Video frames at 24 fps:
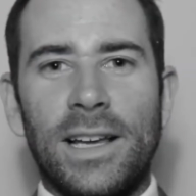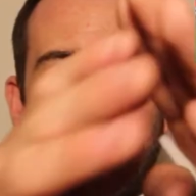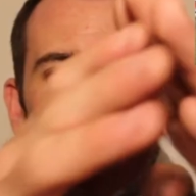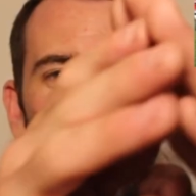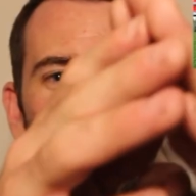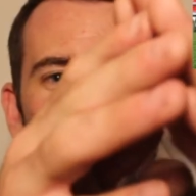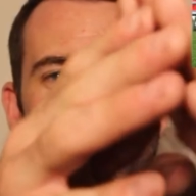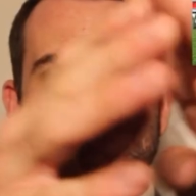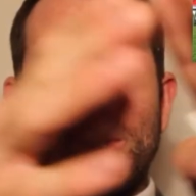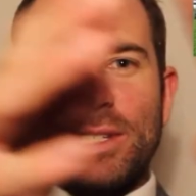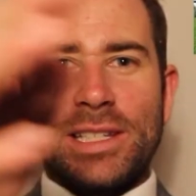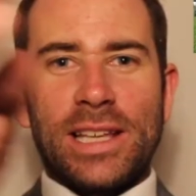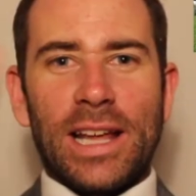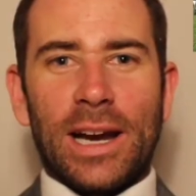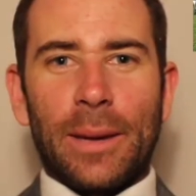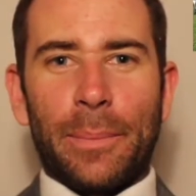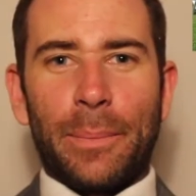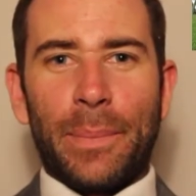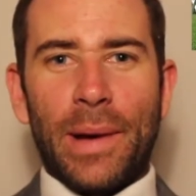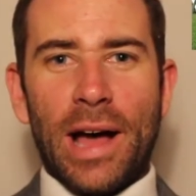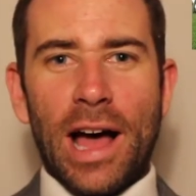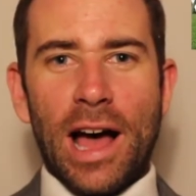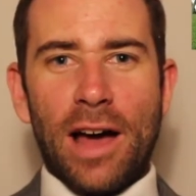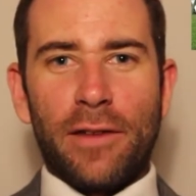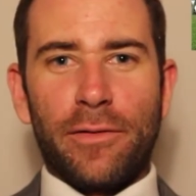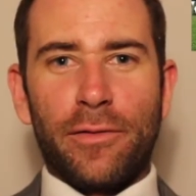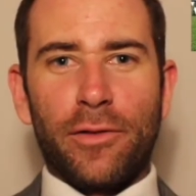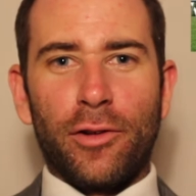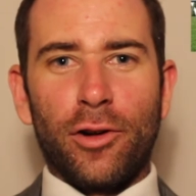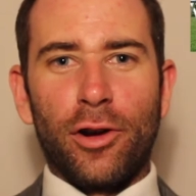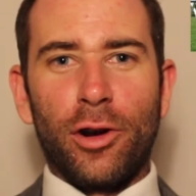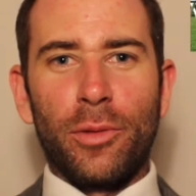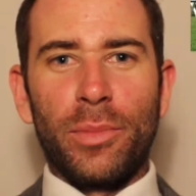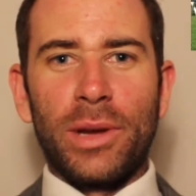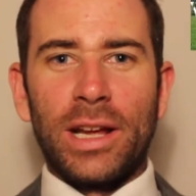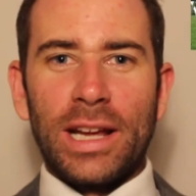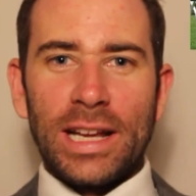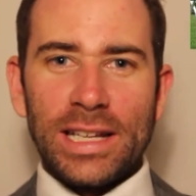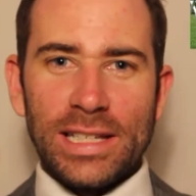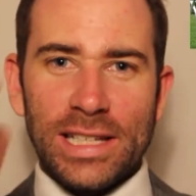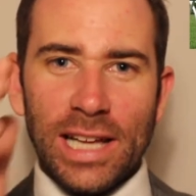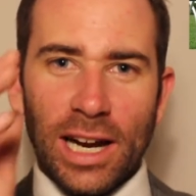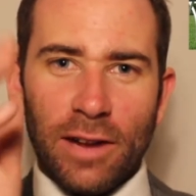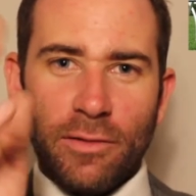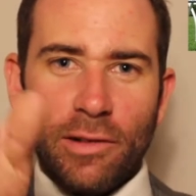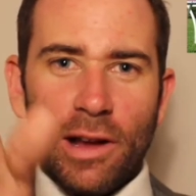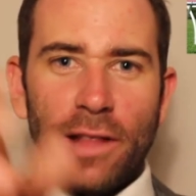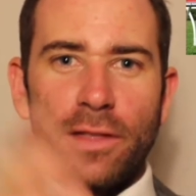Ocean's going to part for him. He's
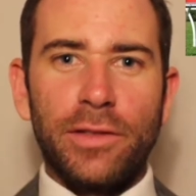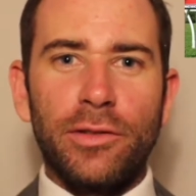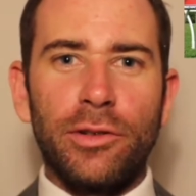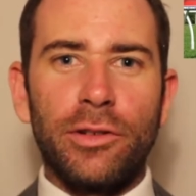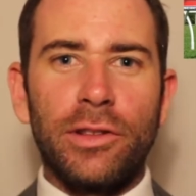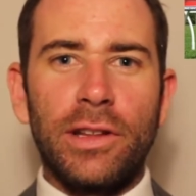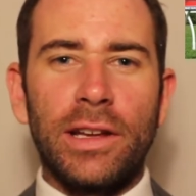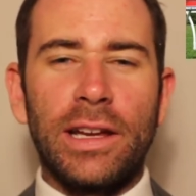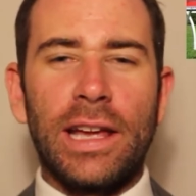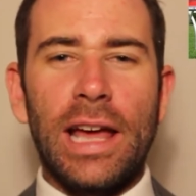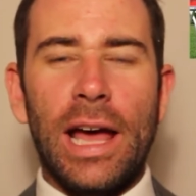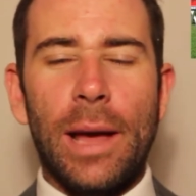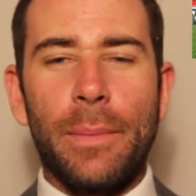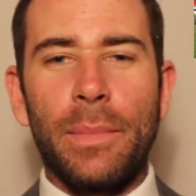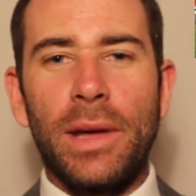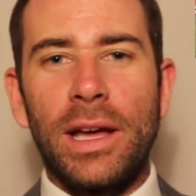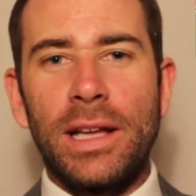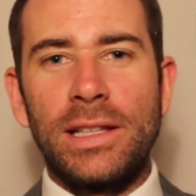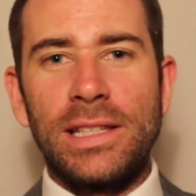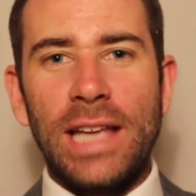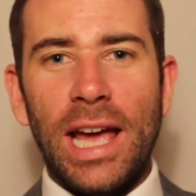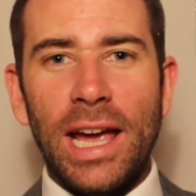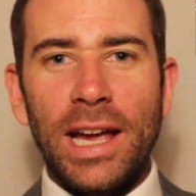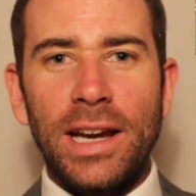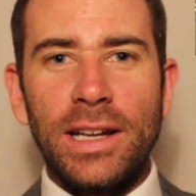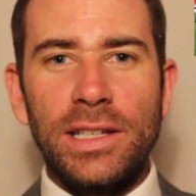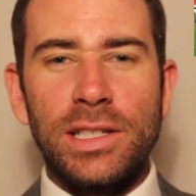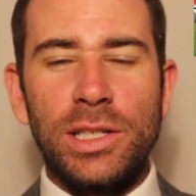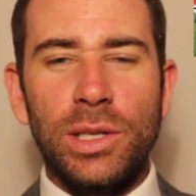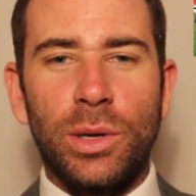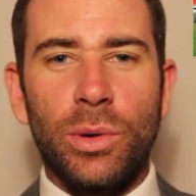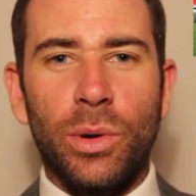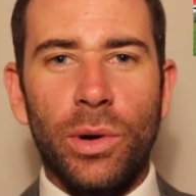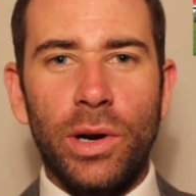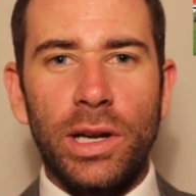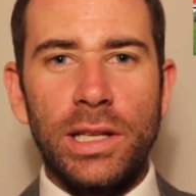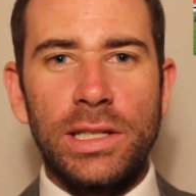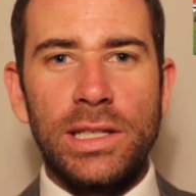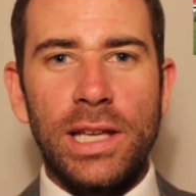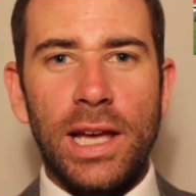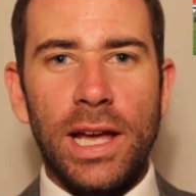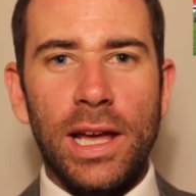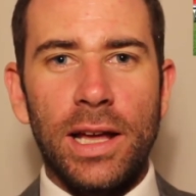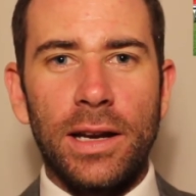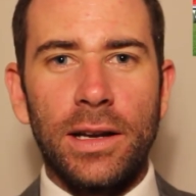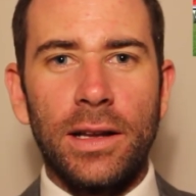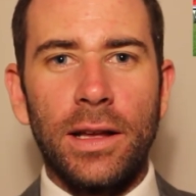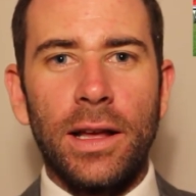going to run through the gap, taking to Sequoia
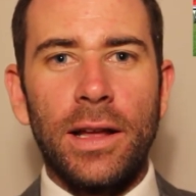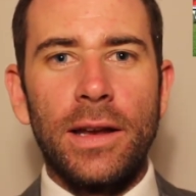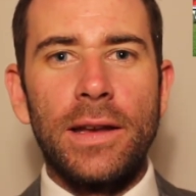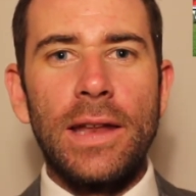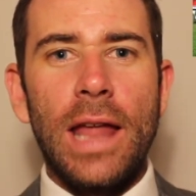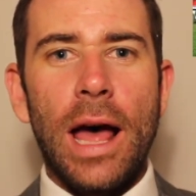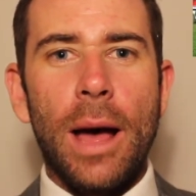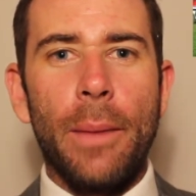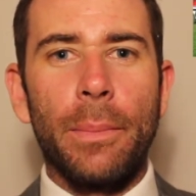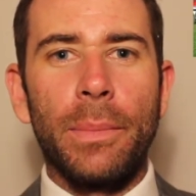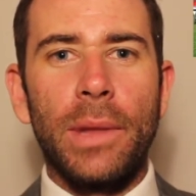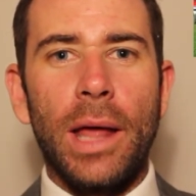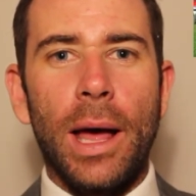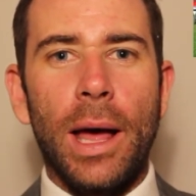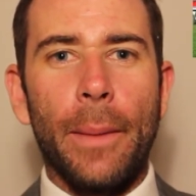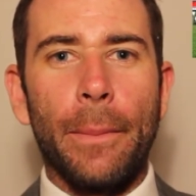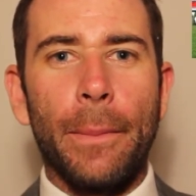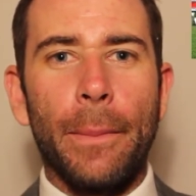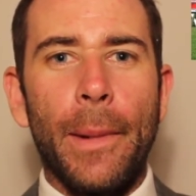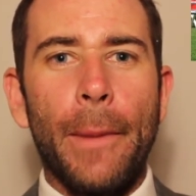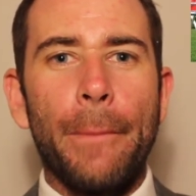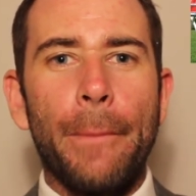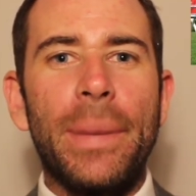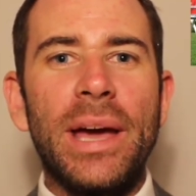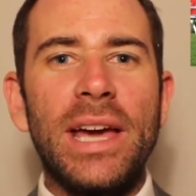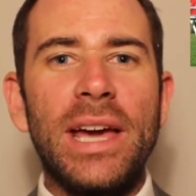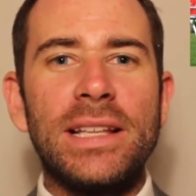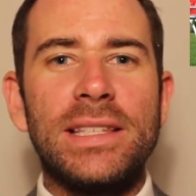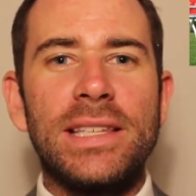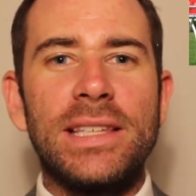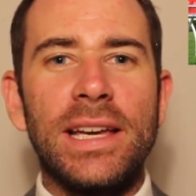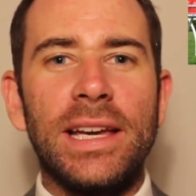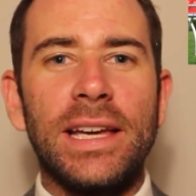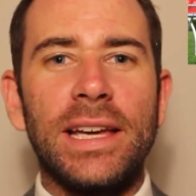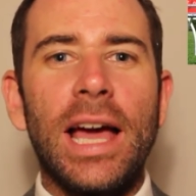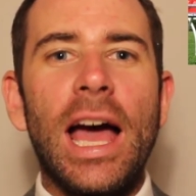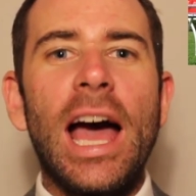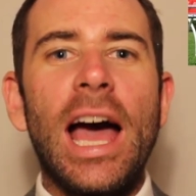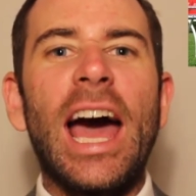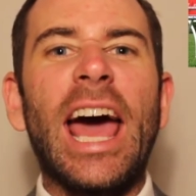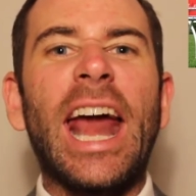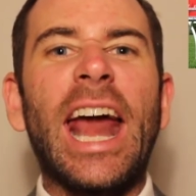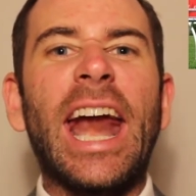Town. Num num. PT.